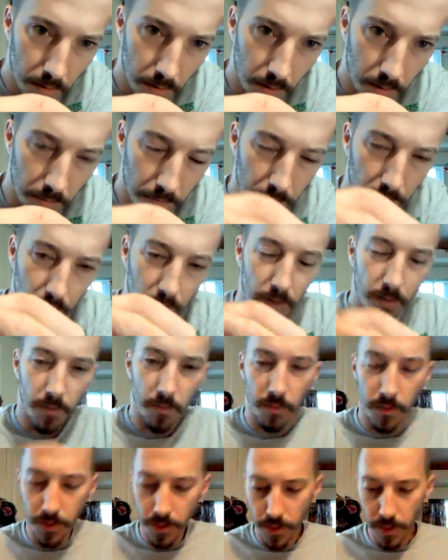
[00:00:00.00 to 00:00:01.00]
you know,
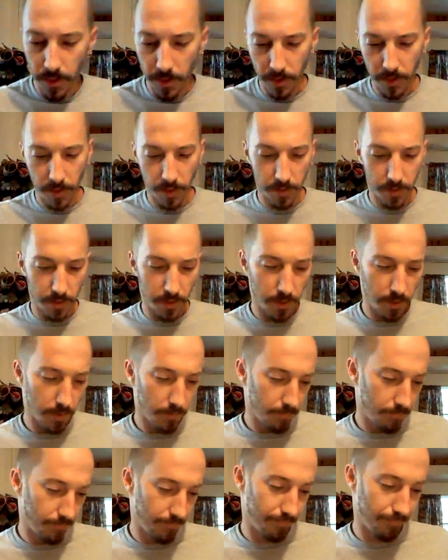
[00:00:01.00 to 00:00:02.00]
once you get it cut
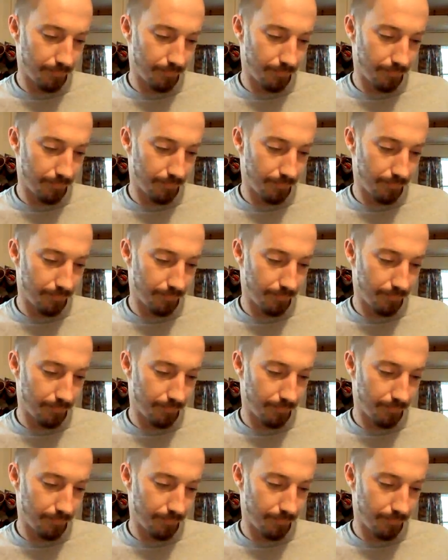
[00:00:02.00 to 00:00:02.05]
there,